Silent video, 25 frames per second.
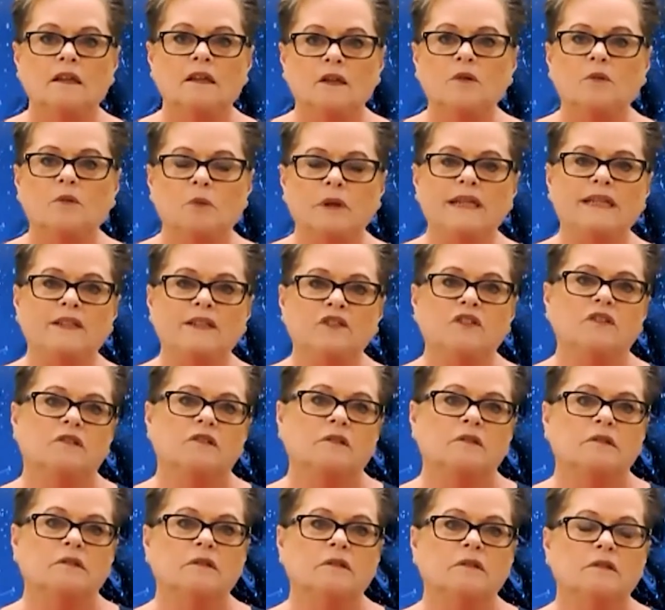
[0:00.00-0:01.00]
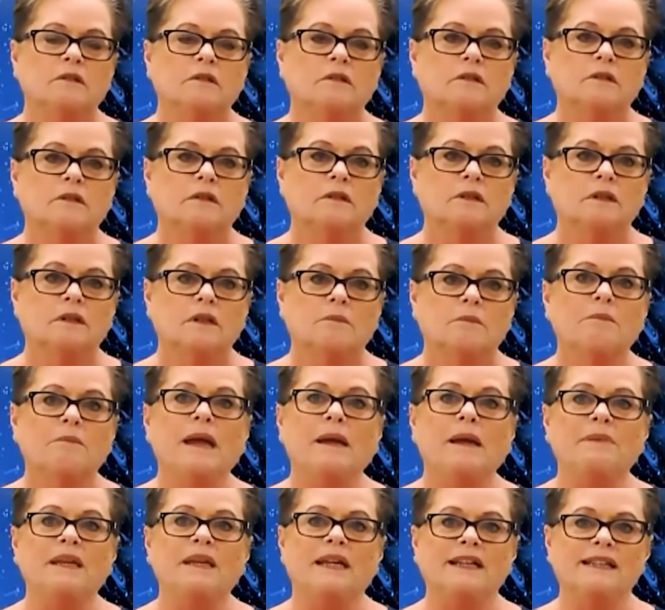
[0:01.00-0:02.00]
We too
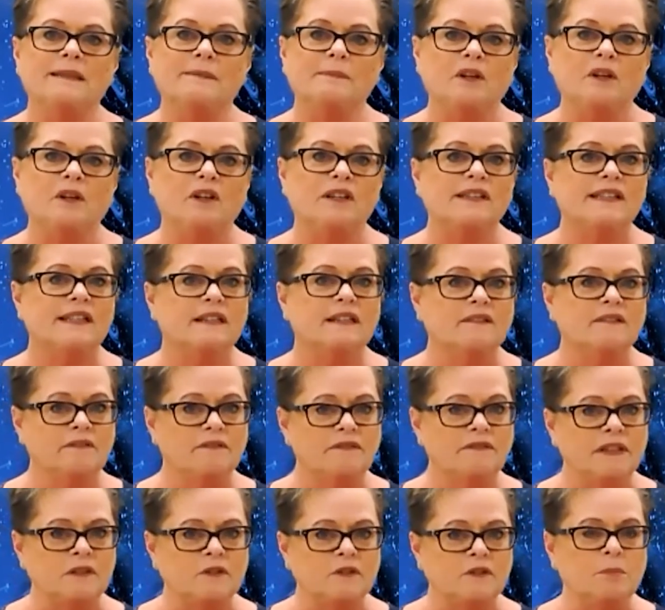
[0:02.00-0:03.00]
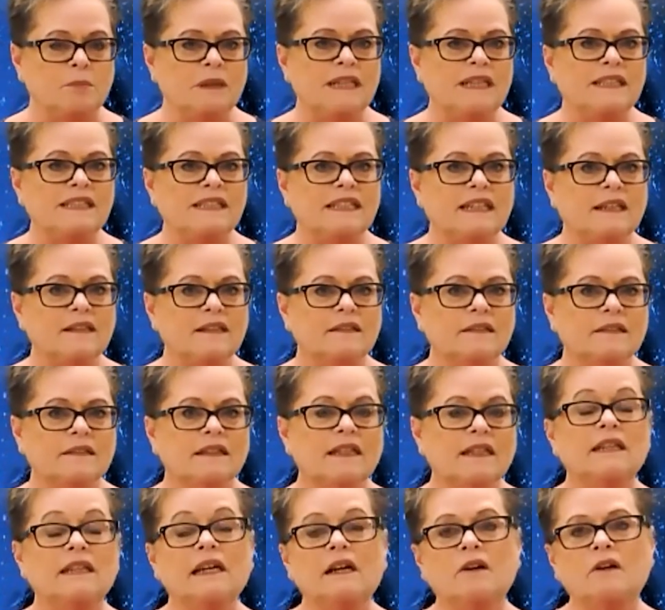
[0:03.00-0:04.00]
may be experiencing vulnerability
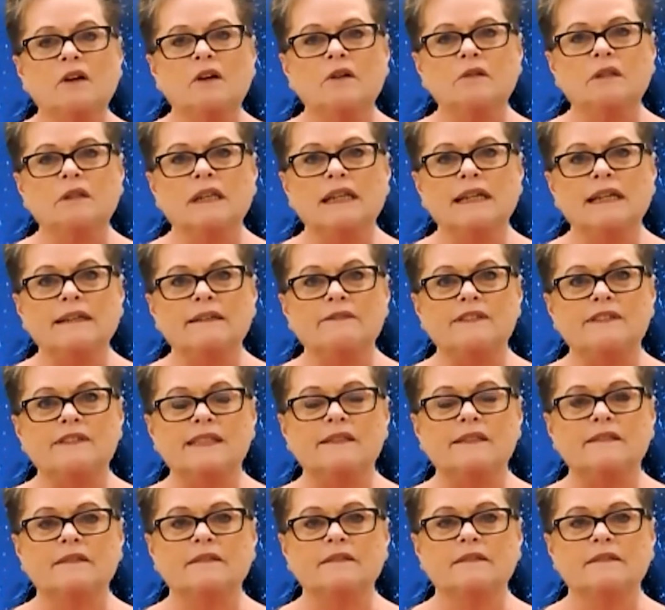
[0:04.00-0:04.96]
in our own lives.